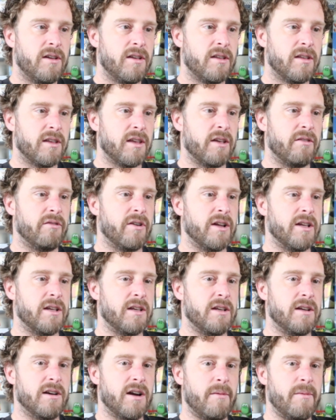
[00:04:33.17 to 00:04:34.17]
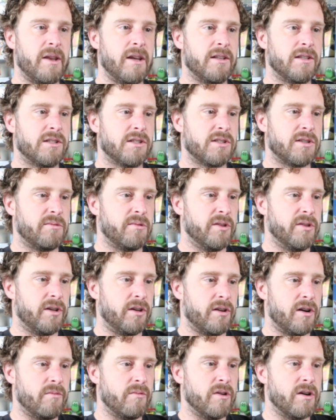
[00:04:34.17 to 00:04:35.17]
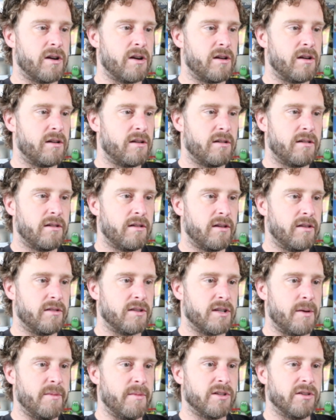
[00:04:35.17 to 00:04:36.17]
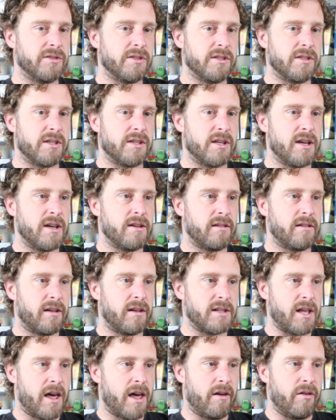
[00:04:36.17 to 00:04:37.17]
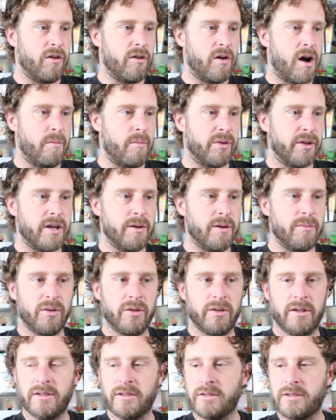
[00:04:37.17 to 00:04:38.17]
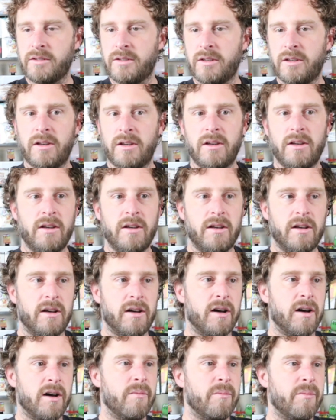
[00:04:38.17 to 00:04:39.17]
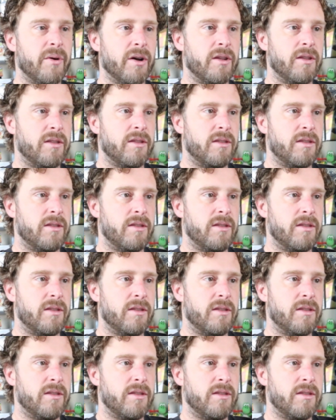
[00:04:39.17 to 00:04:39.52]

it right here. I mean, it's just a really good artwork. There's not much else to say. I don't know how playable it is, but